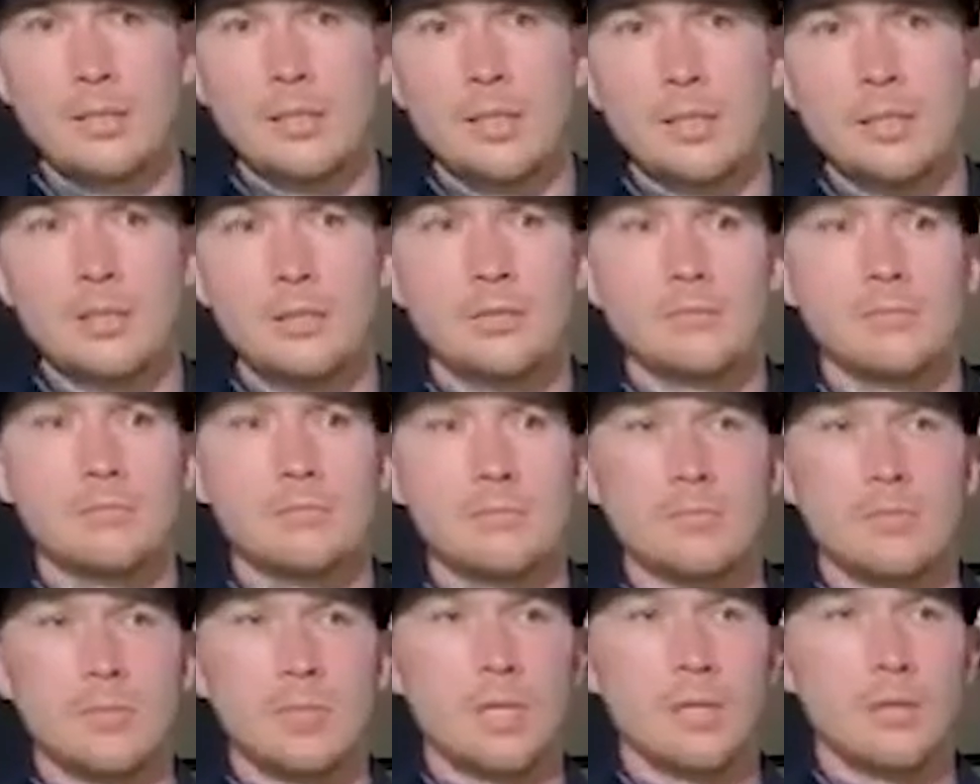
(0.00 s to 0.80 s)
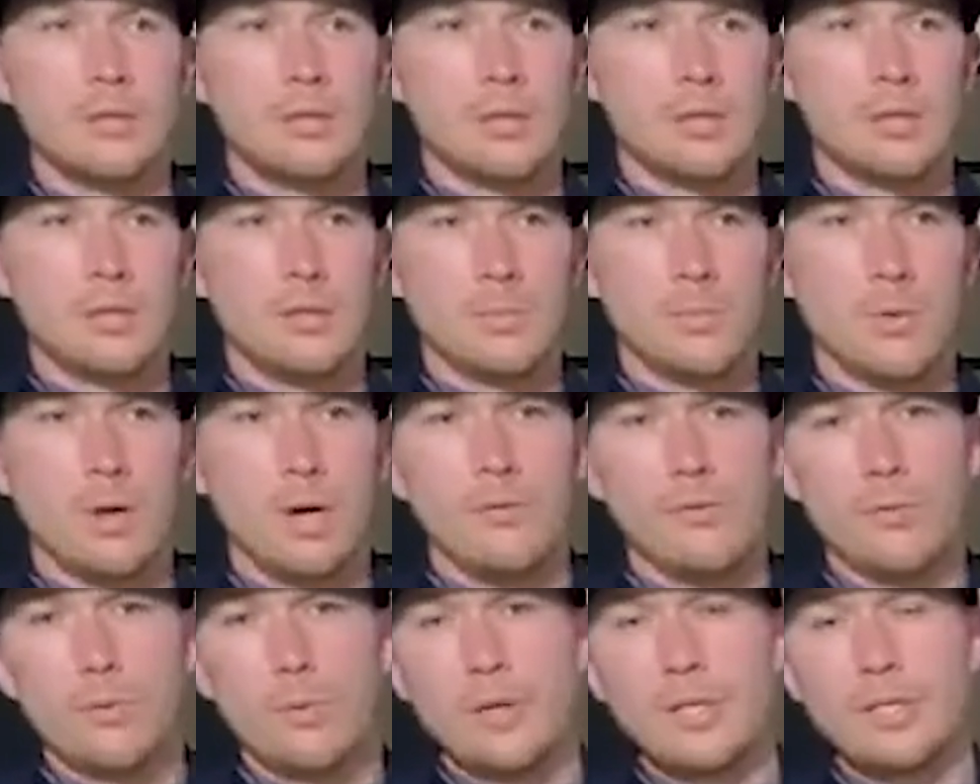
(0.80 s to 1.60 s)
And you know, what
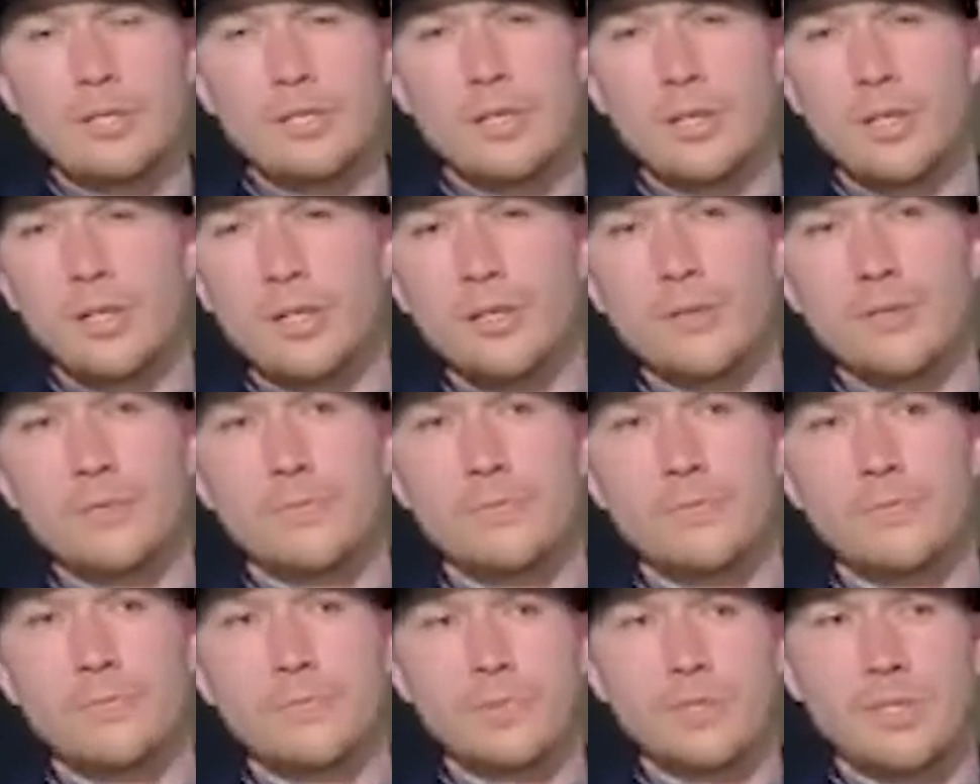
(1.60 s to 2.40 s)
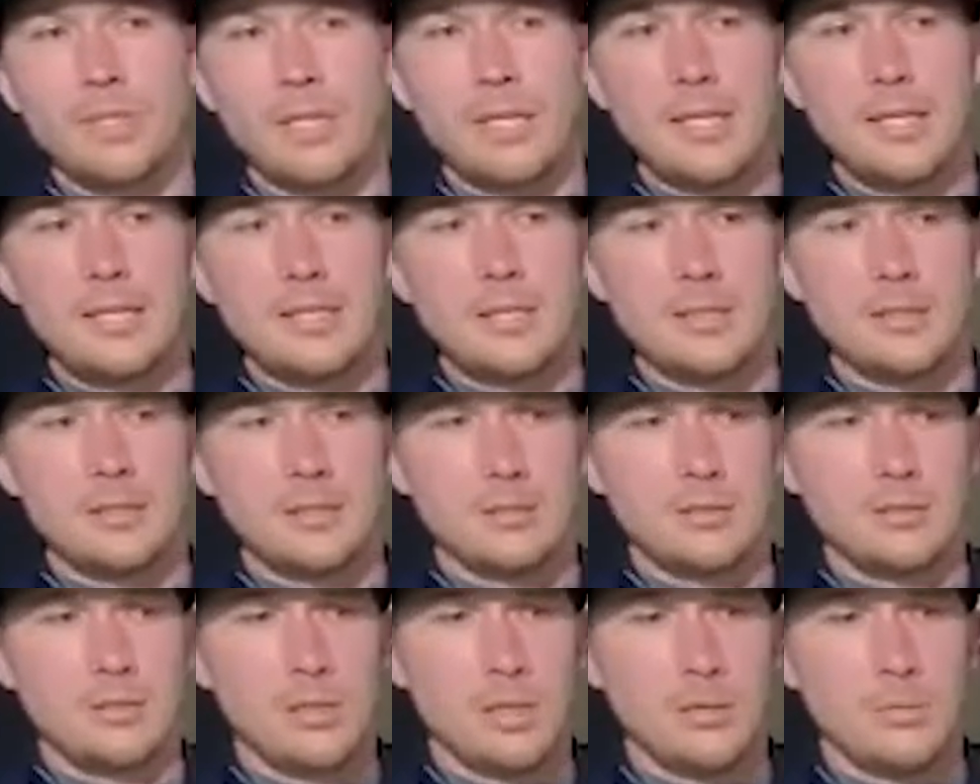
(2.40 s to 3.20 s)
I've always kind of said
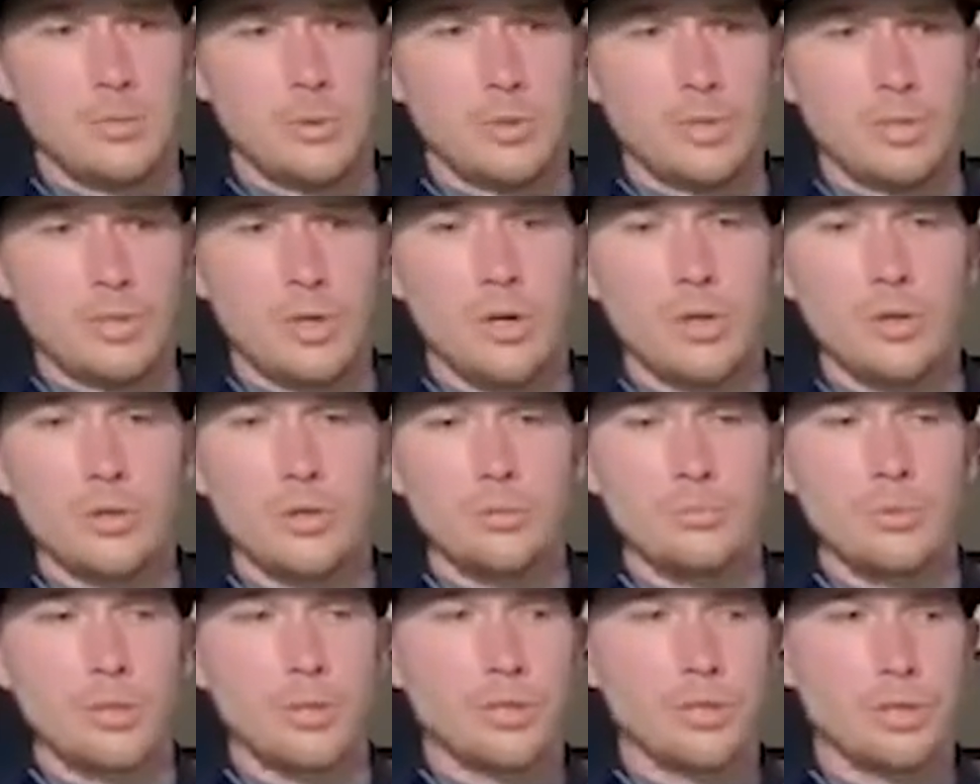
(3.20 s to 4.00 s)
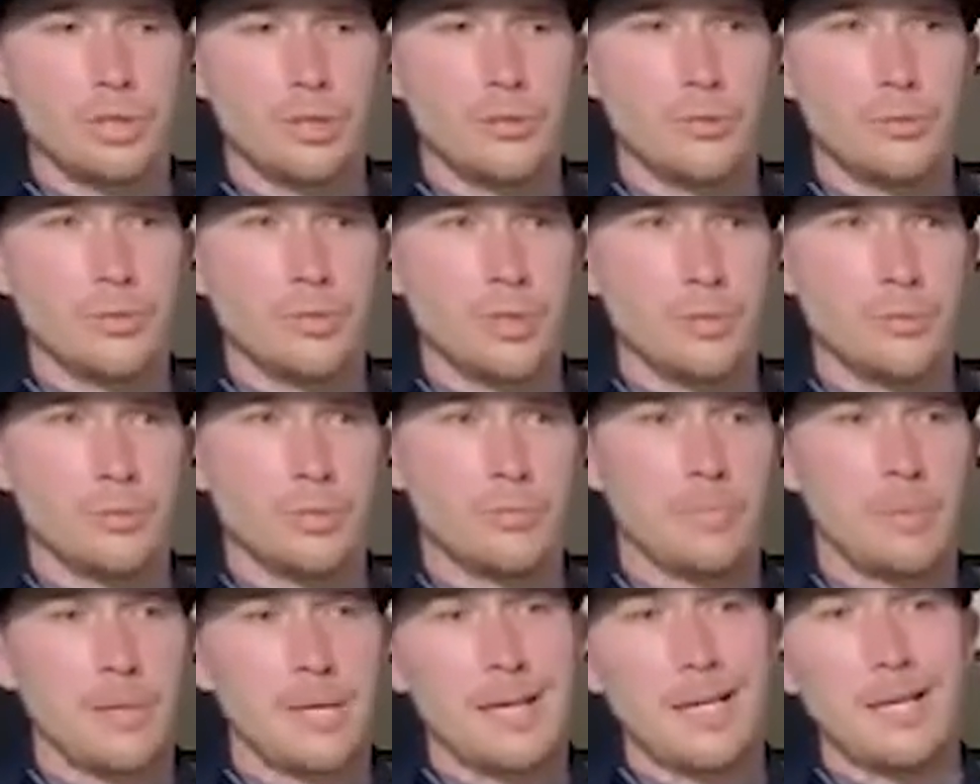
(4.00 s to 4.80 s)
is, you know, I'm always honest with my students. I was
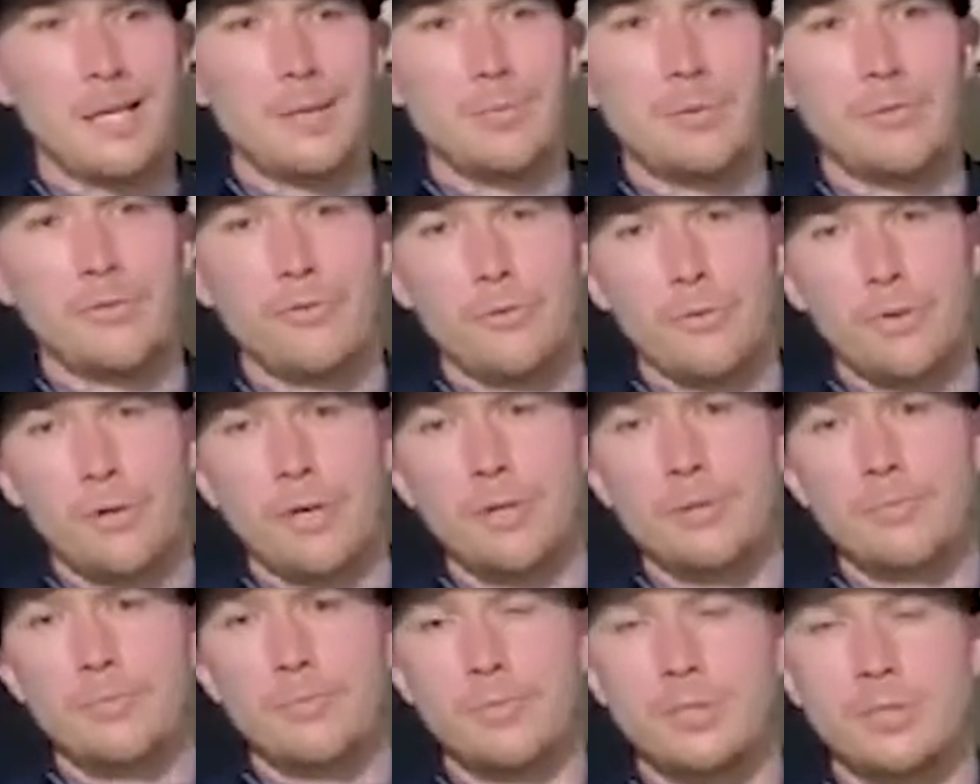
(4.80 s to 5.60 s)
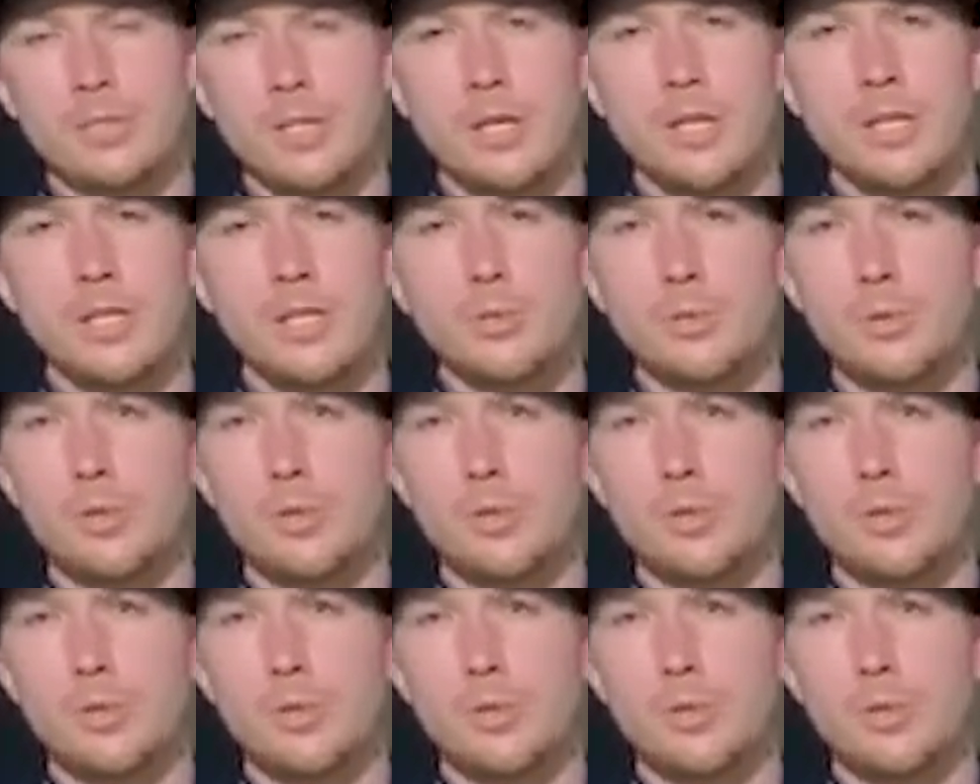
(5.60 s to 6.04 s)
a player before I turned into a